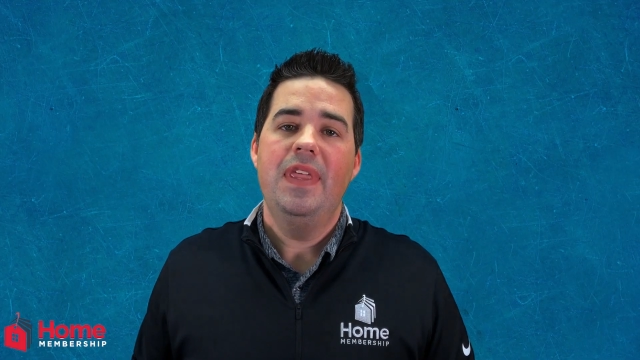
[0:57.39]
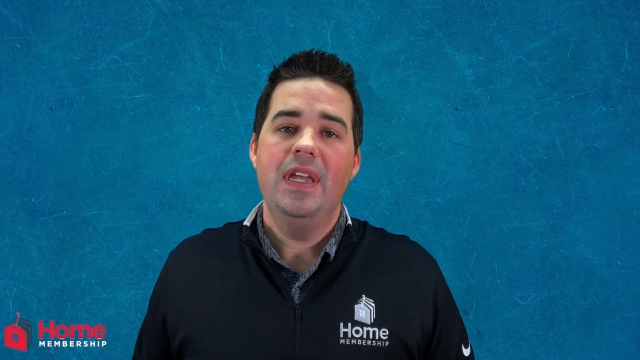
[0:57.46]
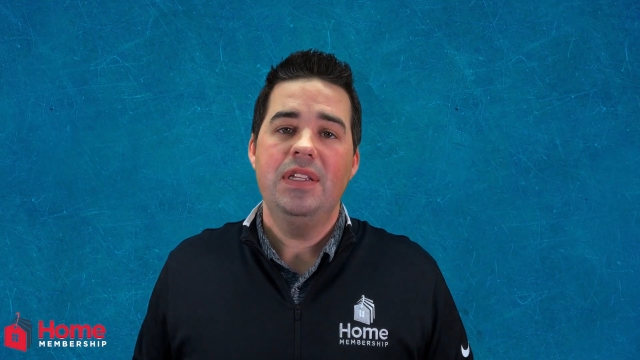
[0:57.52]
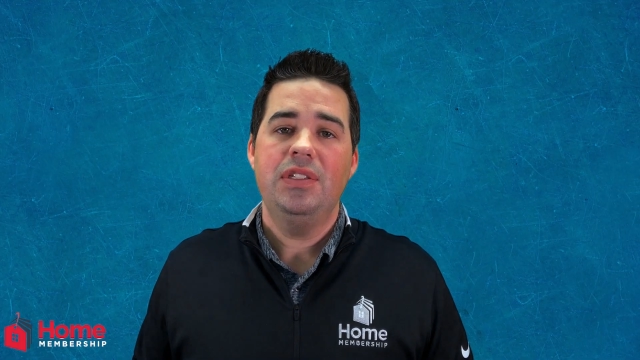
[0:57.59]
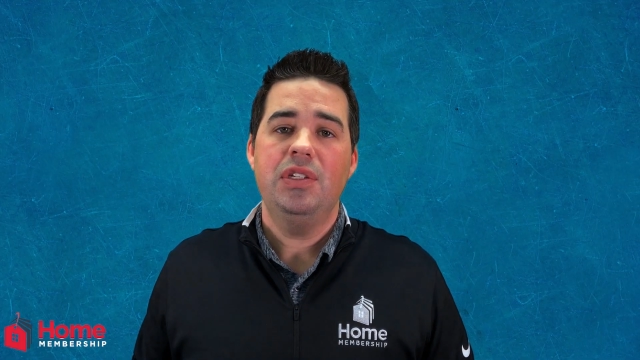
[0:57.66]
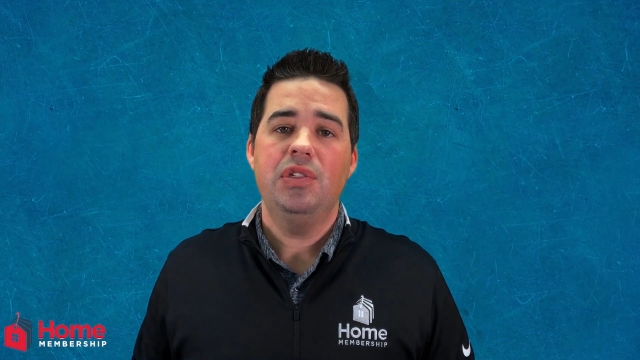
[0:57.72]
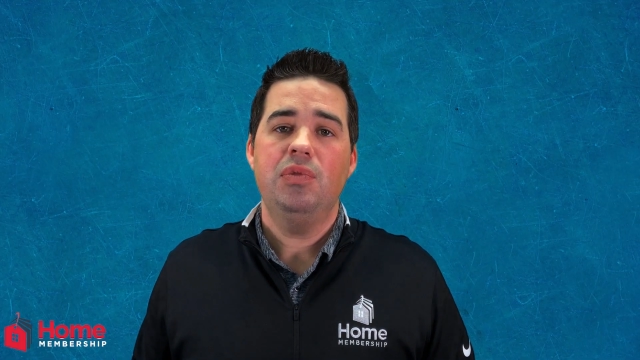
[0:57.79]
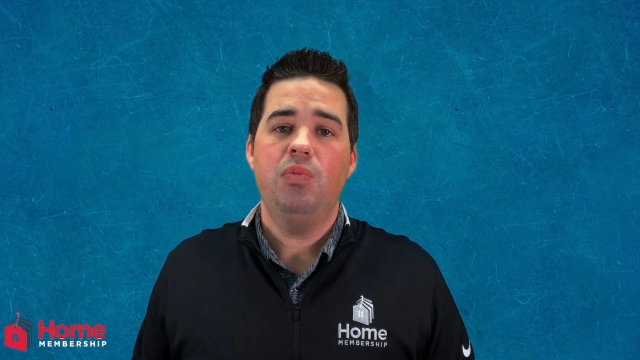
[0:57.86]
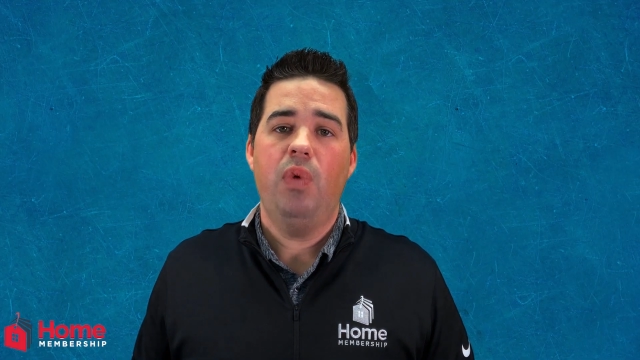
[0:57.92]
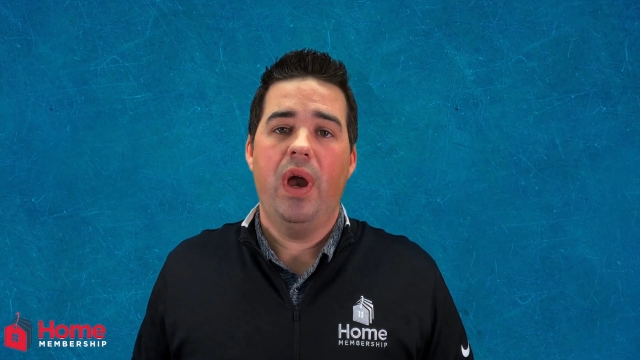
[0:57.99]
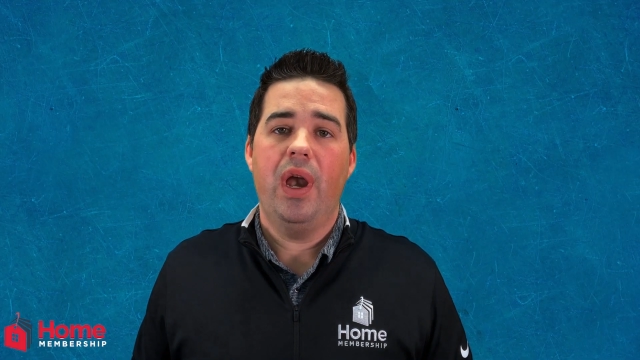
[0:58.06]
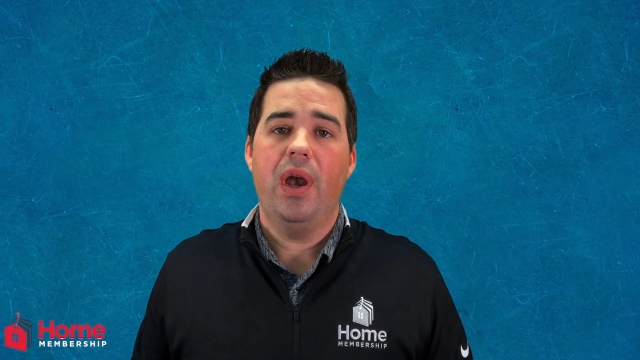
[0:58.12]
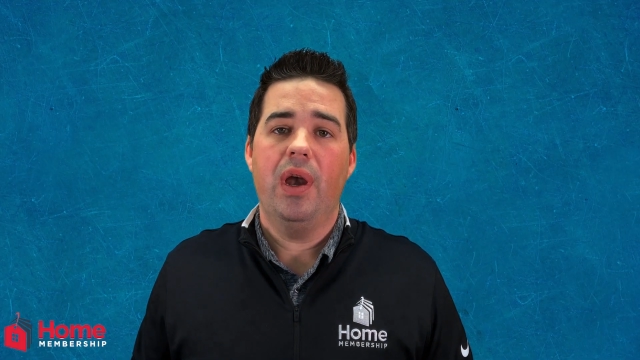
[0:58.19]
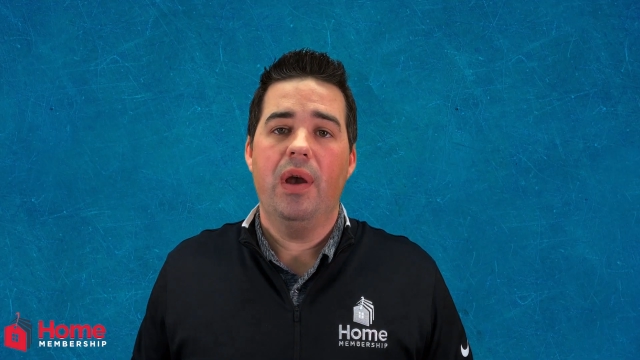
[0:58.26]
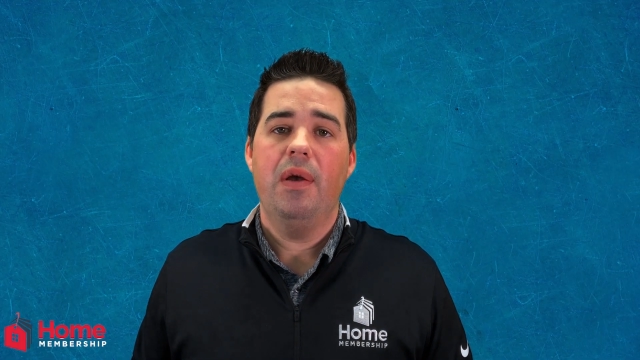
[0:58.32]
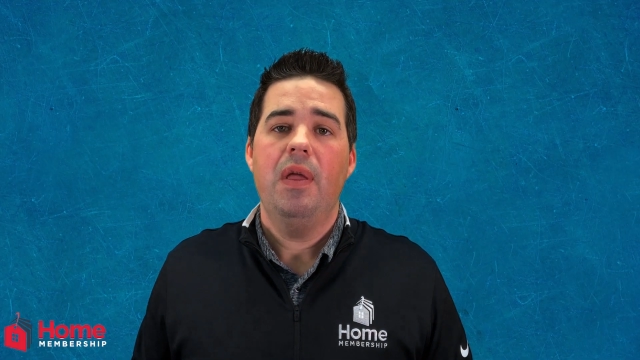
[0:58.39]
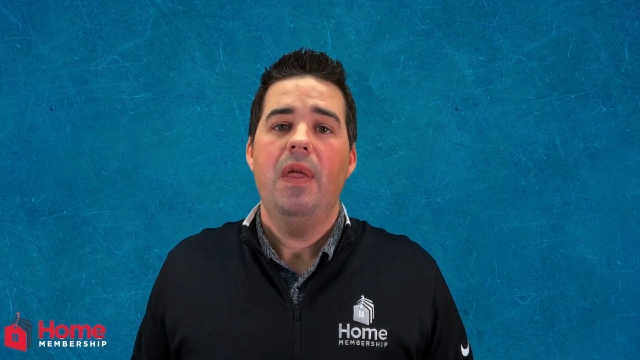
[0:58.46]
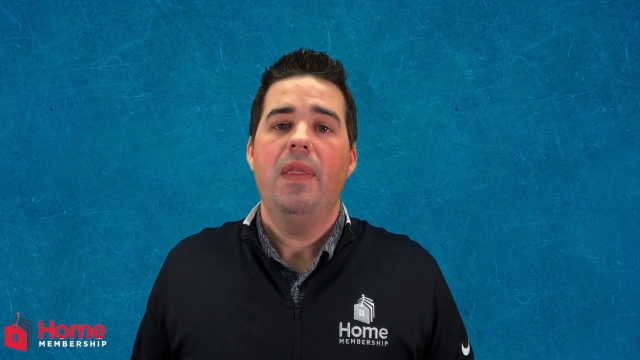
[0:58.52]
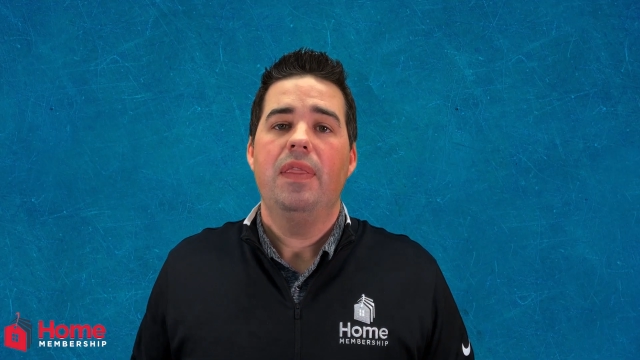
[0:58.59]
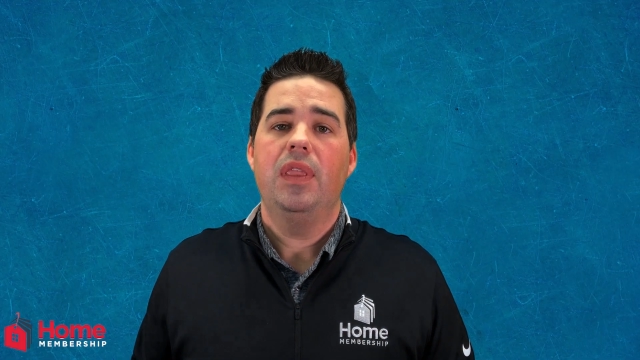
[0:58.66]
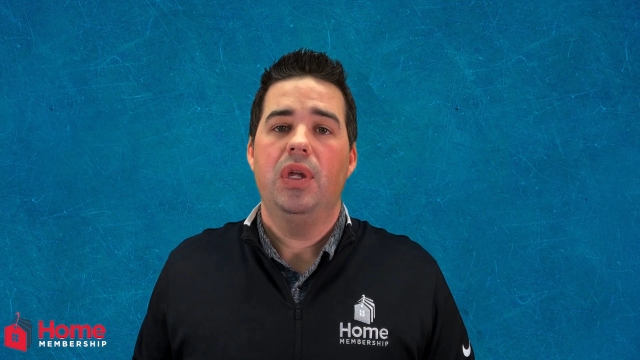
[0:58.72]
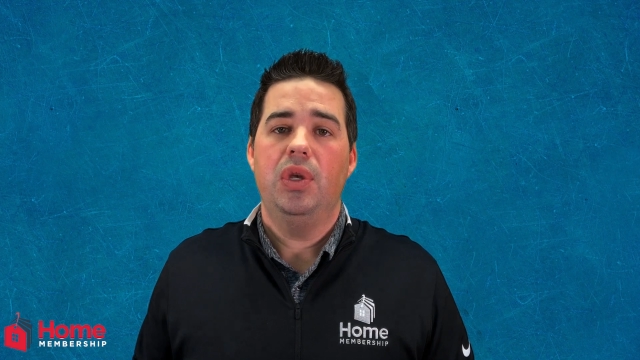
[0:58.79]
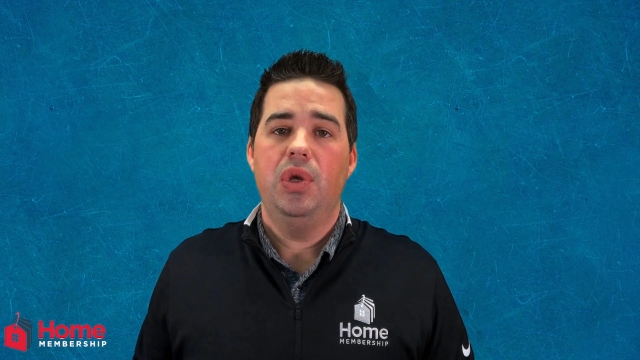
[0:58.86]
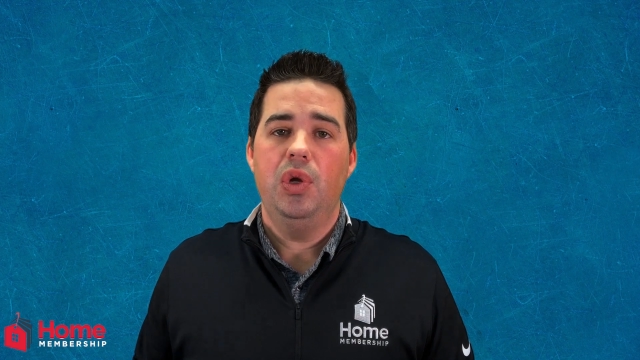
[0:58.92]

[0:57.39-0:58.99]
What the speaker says: This is where the